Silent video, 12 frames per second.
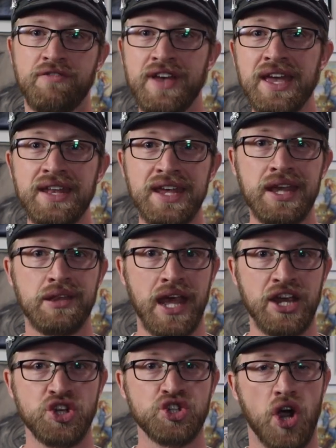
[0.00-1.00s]
Vin is
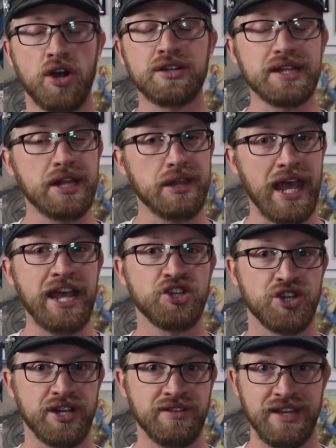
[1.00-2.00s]
a shardless
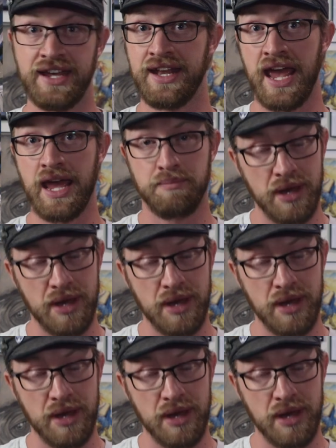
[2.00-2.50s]
agent in a